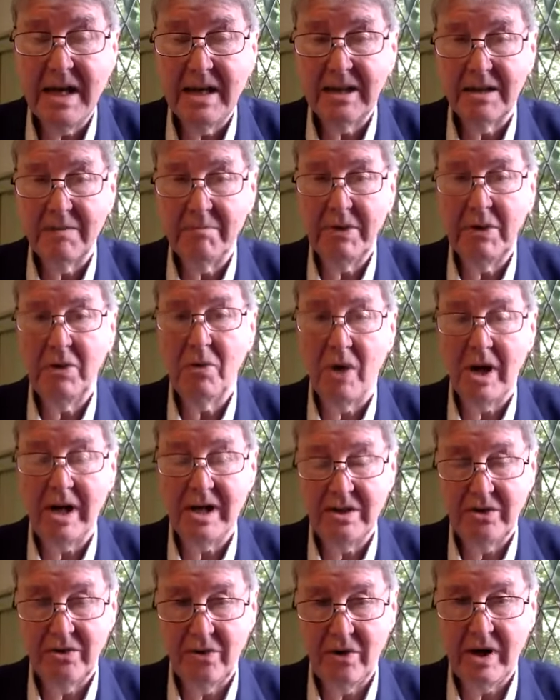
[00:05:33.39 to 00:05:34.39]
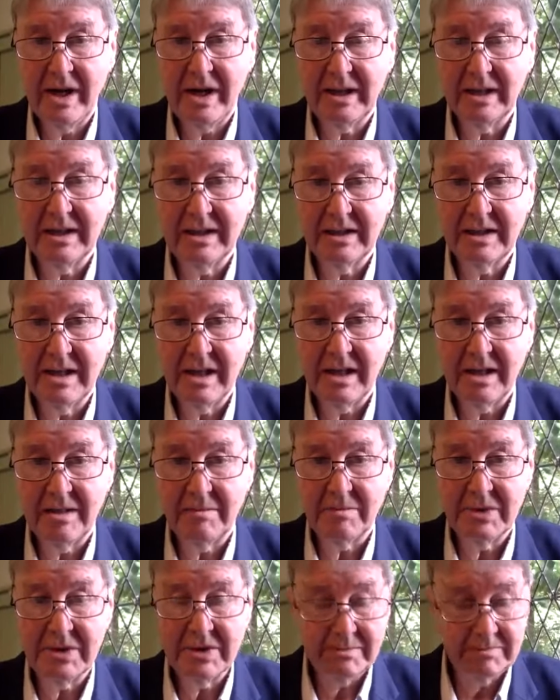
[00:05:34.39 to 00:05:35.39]
can be quite trying at
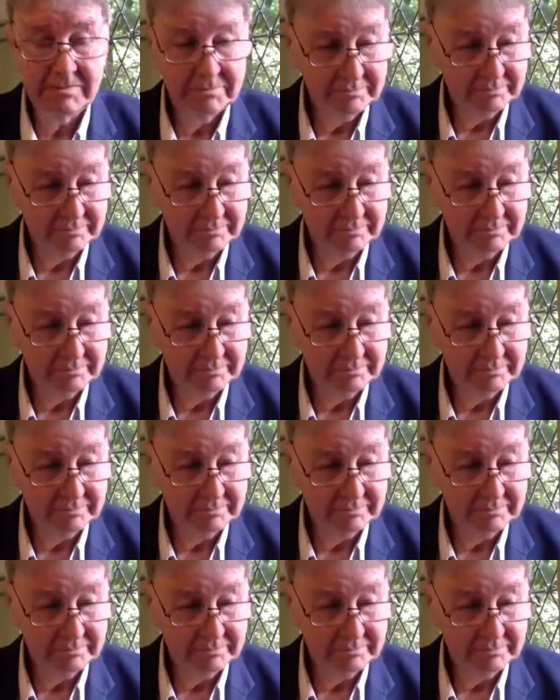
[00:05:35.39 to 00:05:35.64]
times.